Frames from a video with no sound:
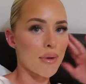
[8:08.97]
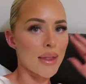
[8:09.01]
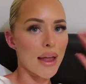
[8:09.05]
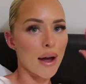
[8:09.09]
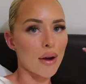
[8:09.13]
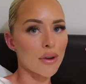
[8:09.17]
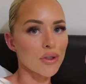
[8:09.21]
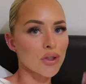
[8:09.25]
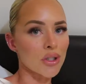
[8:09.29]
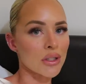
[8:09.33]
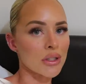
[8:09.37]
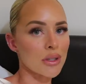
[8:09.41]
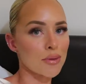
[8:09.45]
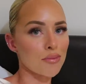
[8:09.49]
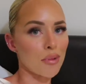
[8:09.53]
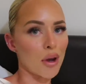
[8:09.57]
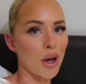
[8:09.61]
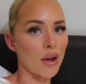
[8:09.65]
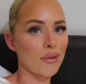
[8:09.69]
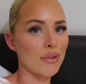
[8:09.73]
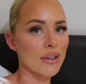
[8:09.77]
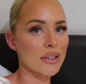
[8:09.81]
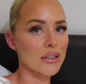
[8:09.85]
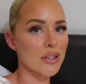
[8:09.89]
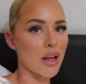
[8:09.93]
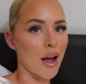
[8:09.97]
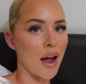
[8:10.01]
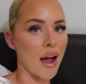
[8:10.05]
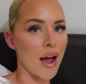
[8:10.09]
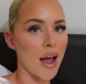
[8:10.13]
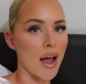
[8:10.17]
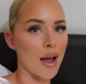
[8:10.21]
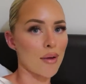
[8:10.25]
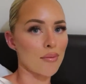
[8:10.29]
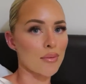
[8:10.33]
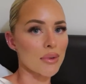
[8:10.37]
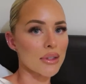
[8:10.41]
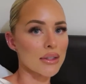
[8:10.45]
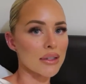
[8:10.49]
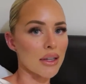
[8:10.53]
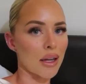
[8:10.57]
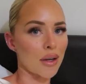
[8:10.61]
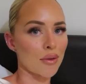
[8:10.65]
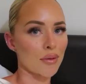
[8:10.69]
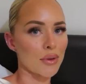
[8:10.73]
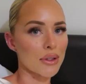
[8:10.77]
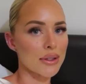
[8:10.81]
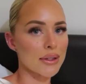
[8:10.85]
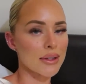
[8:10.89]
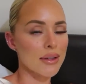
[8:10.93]
and that was just the perfect time. The
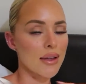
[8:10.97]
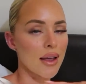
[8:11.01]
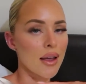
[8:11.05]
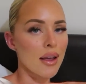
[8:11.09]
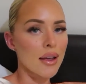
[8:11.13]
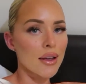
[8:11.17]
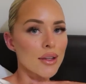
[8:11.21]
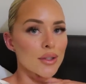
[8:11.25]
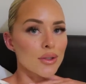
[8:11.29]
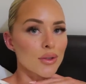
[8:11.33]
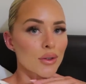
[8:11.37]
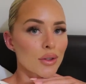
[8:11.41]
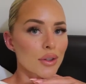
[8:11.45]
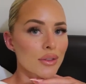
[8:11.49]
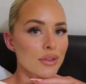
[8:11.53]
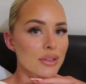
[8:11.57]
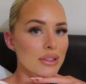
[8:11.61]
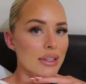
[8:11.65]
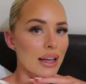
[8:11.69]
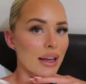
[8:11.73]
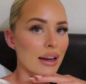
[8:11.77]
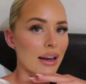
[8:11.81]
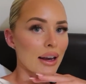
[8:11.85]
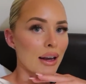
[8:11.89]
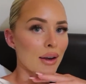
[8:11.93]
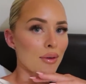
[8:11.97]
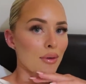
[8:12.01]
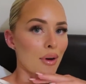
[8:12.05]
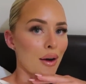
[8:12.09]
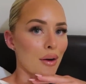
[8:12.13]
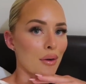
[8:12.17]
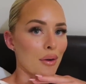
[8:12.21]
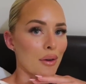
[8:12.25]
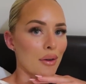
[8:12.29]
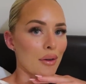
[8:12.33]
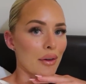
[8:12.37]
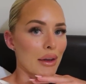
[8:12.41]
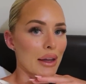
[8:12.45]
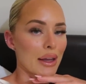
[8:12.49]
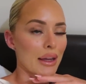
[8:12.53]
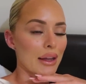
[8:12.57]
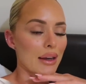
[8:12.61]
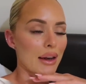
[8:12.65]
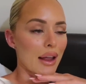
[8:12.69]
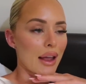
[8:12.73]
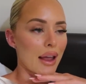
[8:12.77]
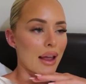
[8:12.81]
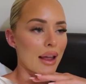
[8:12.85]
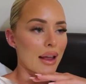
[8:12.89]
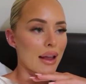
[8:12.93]
sun was sort of setting while we were
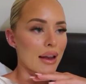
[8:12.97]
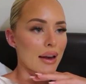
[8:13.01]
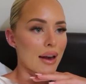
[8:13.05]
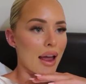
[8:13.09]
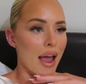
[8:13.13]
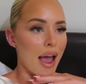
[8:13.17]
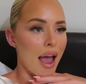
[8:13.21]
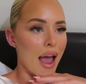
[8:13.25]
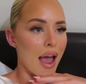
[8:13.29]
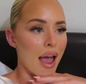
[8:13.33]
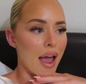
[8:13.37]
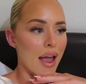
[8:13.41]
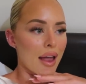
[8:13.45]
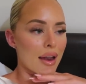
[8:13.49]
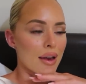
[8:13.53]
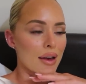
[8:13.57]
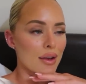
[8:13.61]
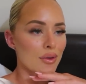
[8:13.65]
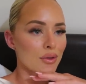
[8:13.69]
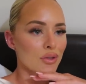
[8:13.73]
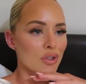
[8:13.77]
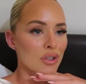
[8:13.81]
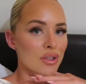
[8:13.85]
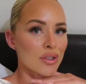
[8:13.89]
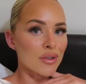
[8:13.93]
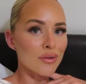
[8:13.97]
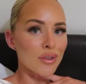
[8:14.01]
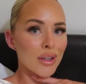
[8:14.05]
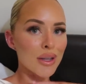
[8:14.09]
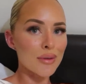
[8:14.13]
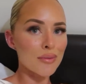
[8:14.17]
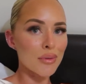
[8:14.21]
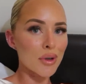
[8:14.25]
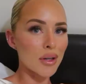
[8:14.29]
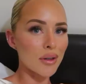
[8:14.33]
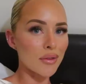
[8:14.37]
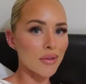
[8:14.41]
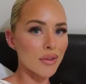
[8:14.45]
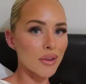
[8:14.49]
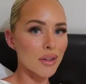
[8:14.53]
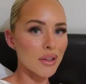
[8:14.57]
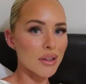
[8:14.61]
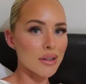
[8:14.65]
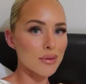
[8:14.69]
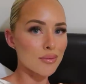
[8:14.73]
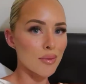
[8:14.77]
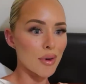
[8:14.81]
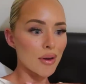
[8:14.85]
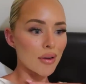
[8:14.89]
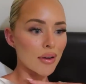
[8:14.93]
eating and it was just a really beautiful
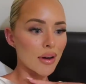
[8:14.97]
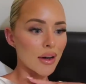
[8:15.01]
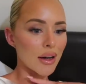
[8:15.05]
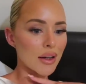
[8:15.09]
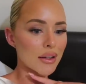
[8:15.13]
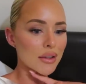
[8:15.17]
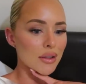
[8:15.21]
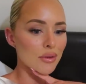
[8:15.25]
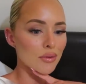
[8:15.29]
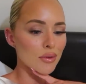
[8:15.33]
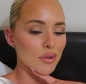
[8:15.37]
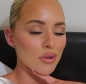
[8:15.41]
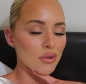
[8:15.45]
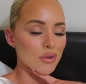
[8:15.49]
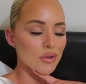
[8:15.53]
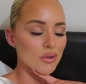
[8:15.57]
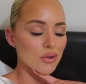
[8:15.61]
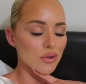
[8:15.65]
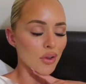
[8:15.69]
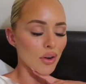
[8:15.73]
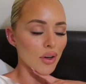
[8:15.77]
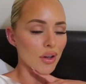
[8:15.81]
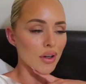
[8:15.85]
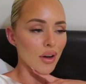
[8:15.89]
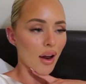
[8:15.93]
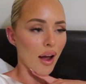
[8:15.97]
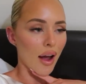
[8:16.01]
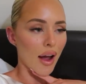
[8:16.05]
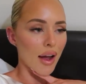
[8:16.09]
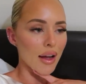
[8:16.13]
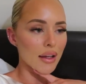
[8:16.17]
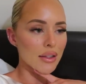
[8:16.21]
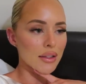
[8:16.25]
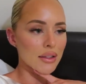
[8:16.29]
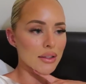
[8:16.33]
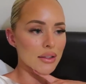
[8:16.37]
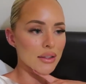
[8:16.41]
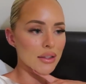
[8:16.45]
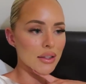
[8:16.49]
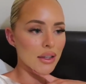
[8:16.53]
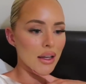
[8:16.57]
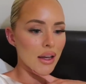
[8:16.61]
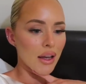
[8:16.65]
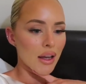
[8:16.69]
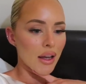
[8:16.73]
experience. It was so nice.